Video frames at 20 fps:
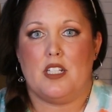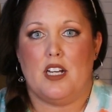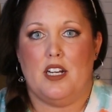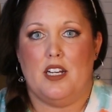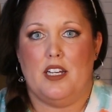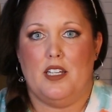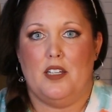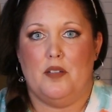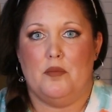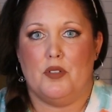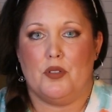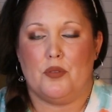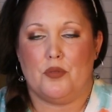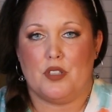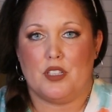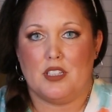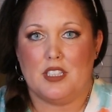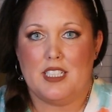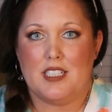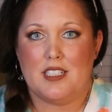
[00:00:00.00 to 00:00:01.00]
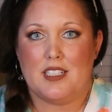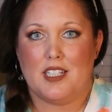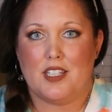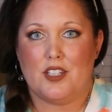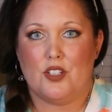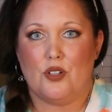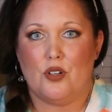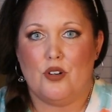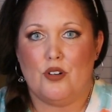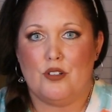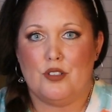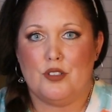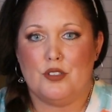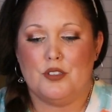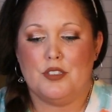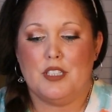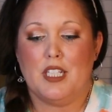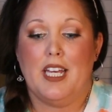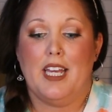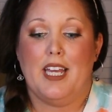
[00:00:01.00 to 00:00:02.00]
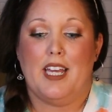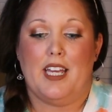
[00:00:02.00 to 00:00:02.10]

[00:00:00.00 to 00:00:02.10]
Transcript: time releasing the old,